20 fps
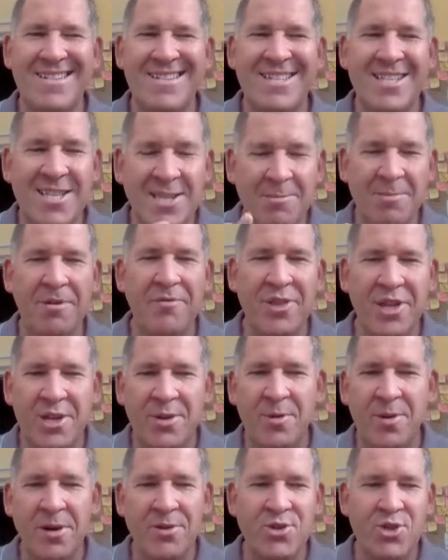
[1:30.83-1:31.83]
some of the
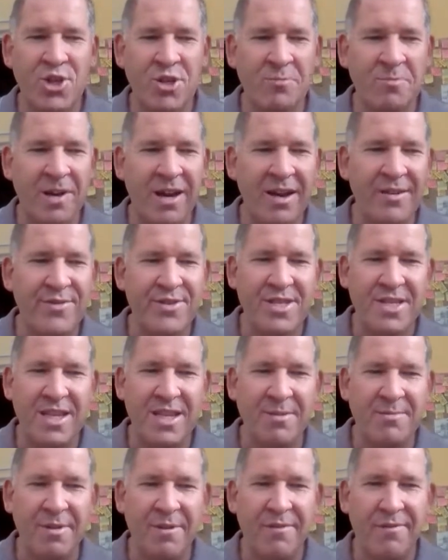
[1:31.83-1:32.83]
quotes you might have
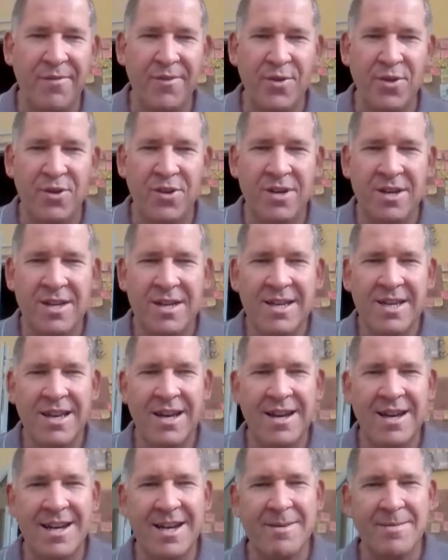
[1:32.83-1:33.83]
seen before.
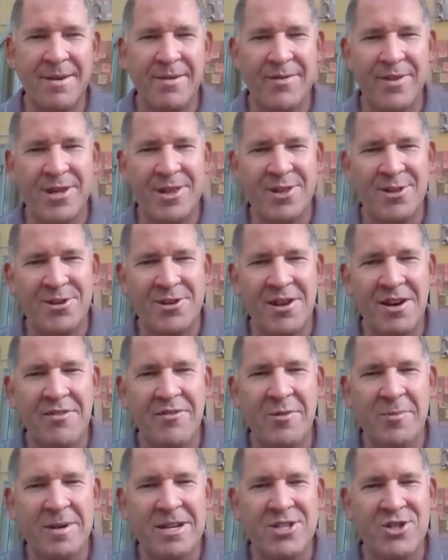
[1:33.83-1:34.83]
If you look
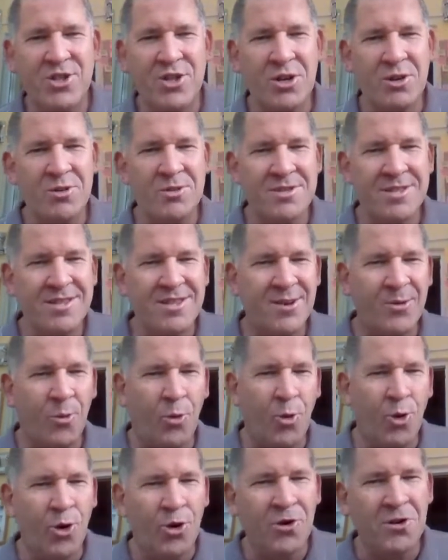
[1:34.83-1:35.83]
over my shoulder, the
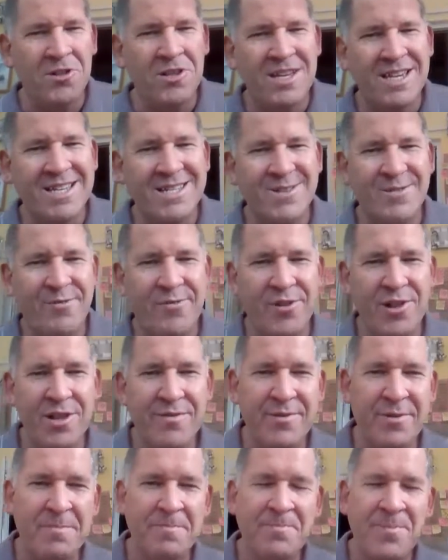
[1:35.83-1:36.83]
wall is full
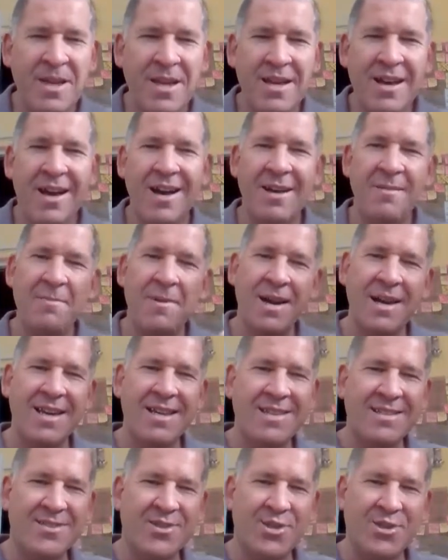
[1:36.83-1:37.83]
of them. I
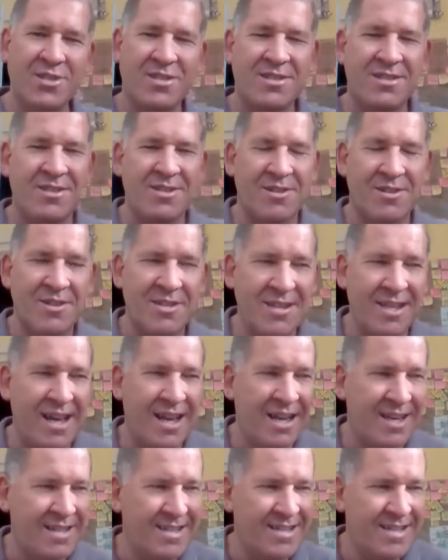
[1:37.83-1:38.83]
might just sort of
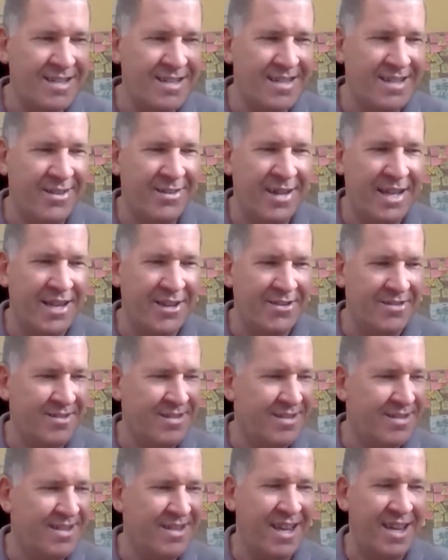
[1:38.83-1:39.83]
let you in on
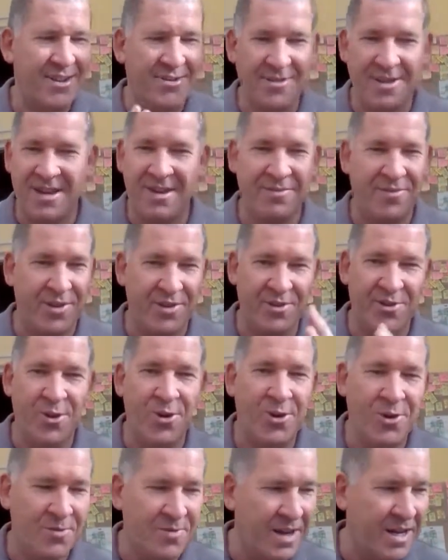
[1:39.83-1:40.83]
the secret if you're
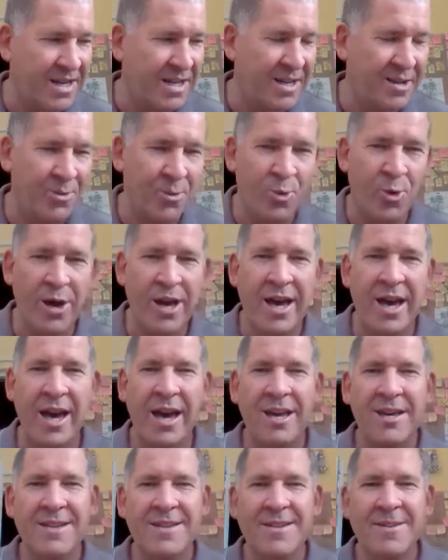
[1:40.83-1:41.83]
not already
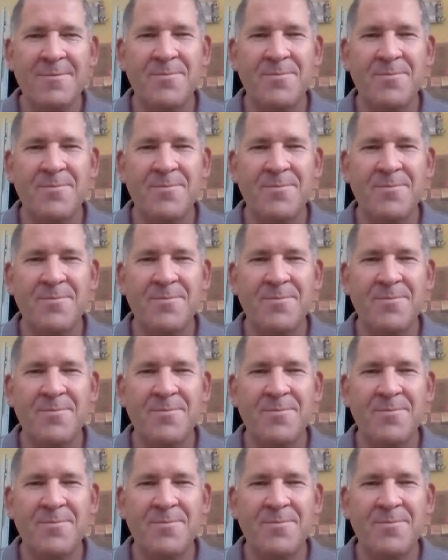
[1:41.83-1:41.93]
aware.